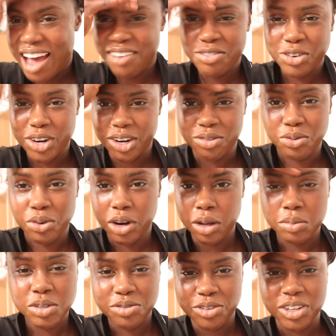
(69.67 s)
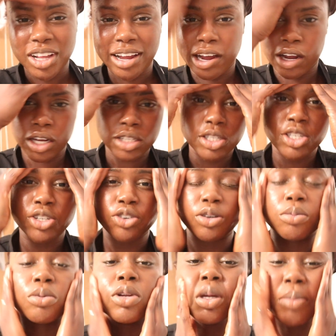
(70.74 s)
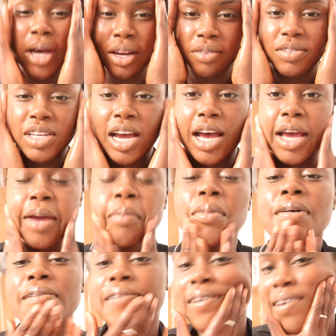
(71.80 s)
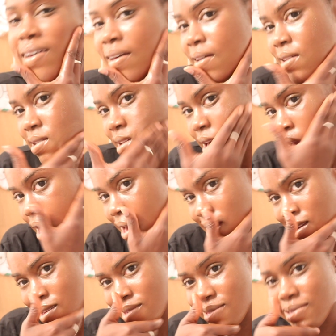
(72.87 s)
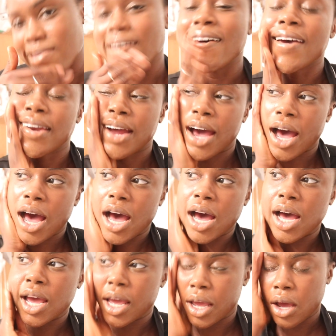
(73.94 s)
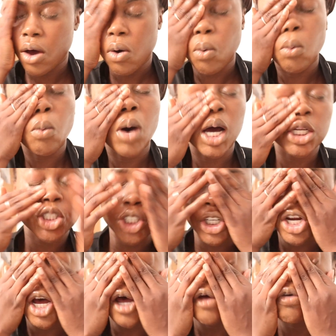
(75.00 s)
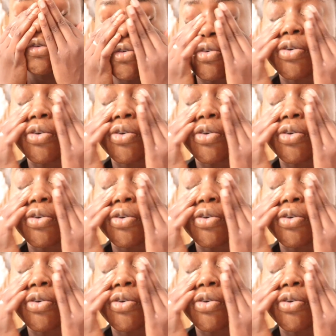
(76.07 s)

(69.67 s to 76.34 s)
After I've rubbed for like a considerable amount of time, then I wash it off.